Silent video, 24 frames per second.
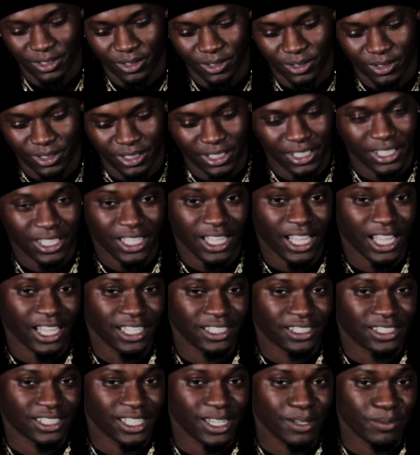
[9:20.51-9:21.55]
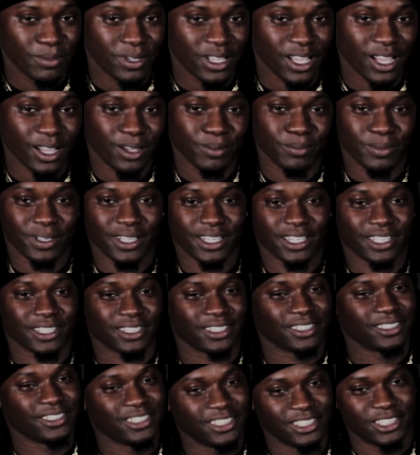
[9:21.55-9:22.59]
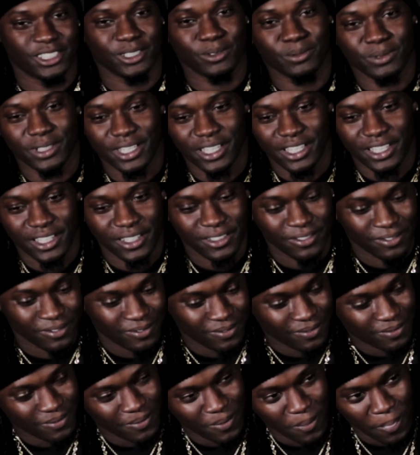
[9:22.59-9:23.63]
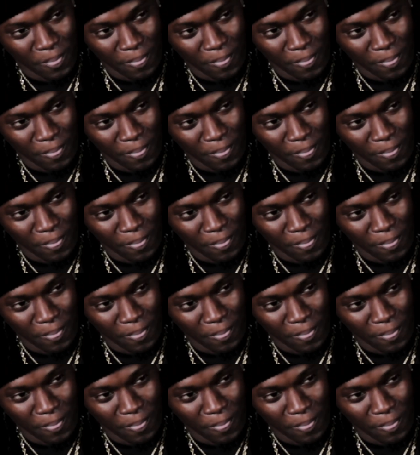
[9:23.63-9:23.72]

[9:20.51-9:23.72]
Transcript: So hey, check me out, man. Jem Dave.